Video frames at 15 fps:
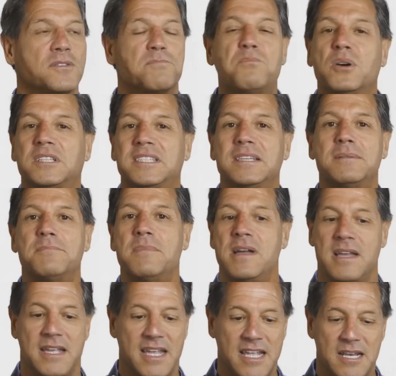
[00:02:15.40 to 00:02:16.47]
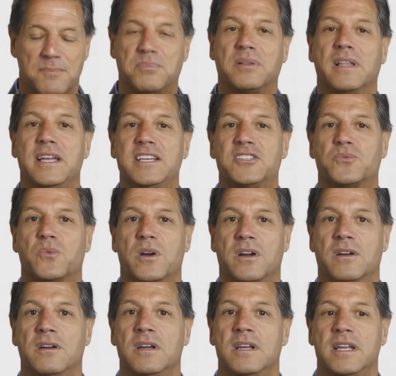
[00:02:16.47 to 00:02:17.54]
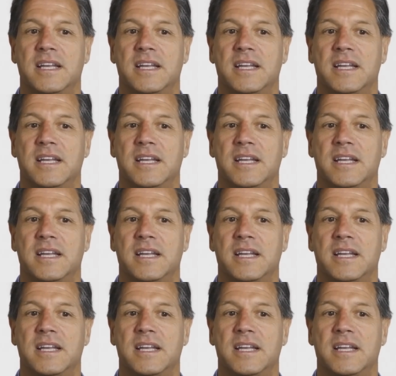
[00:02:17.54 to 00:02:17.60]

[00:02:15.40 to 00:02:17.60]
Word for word: put them in a place where